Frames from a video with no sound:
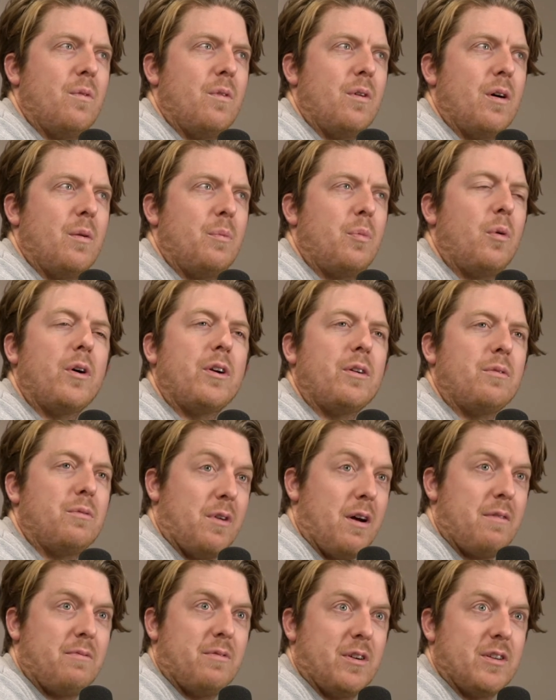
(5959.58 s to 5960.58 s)
point of
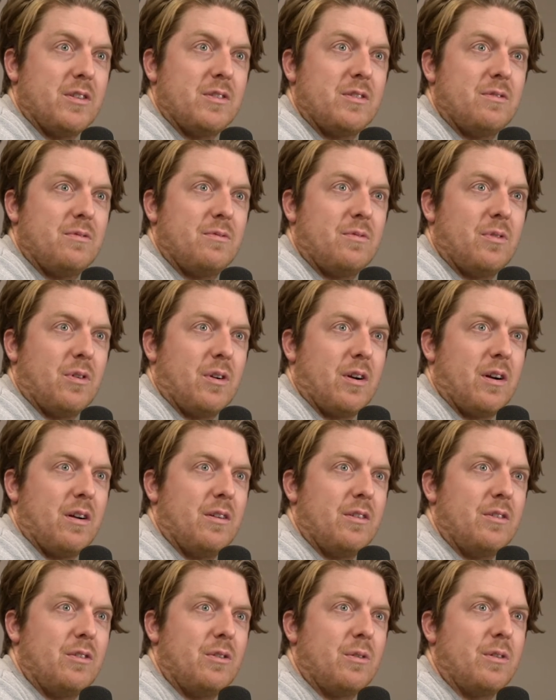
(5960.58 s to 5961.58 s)
reference for
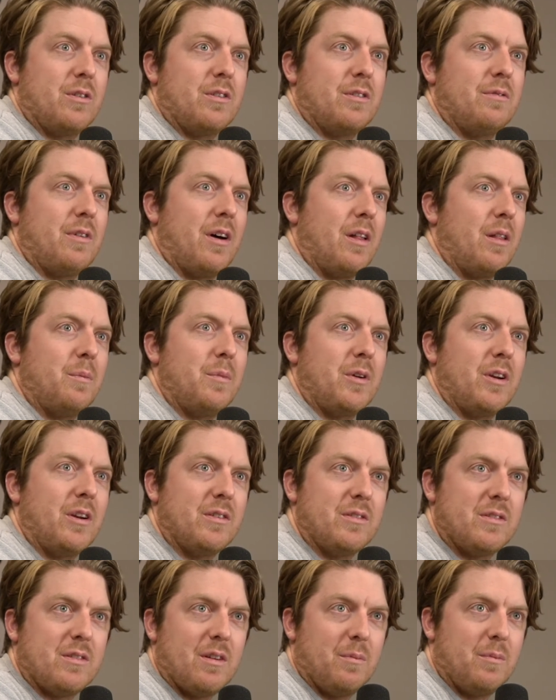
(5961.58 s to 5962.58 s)
your development in
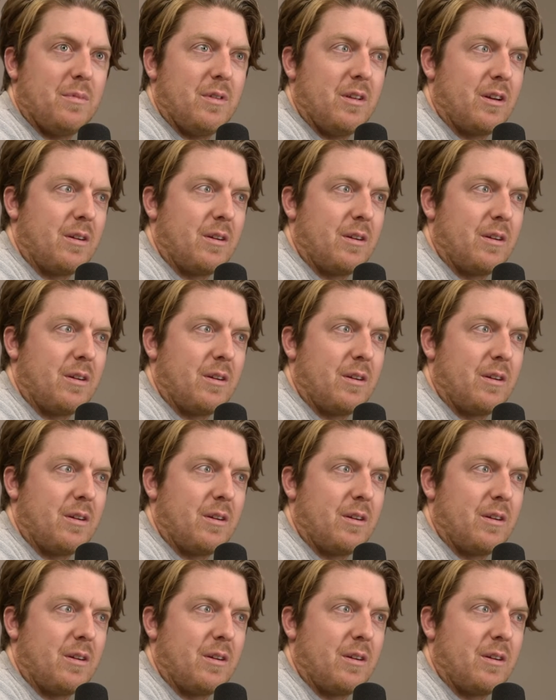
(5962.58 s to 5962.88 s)
something.